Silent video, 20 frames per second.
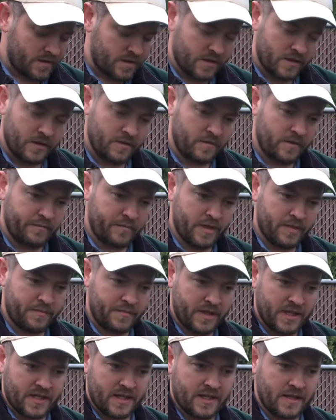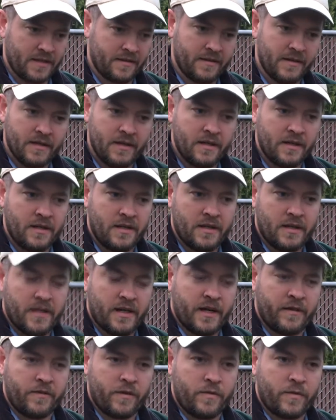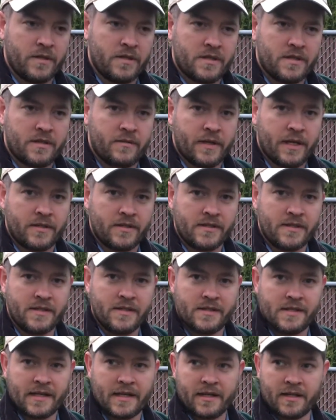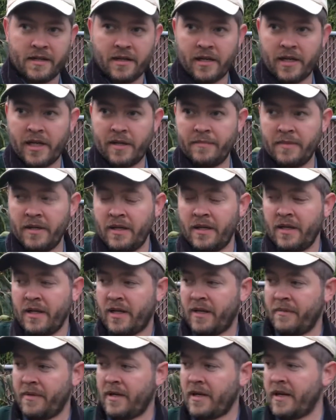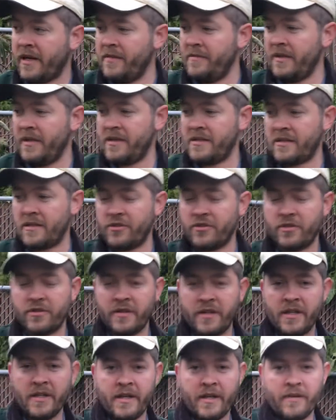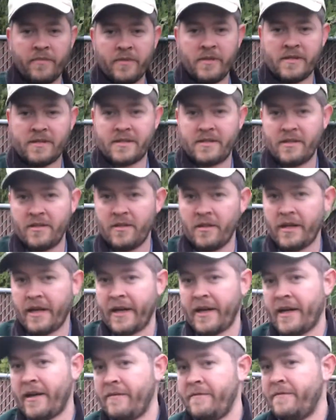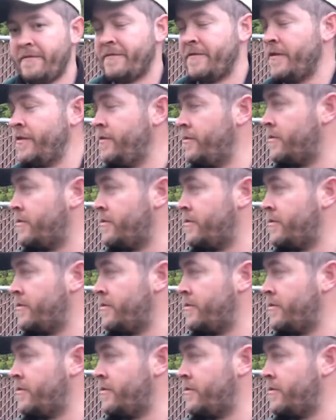So then we've been picking every once in a while since that time, and behind me is our tree, and we still have fruit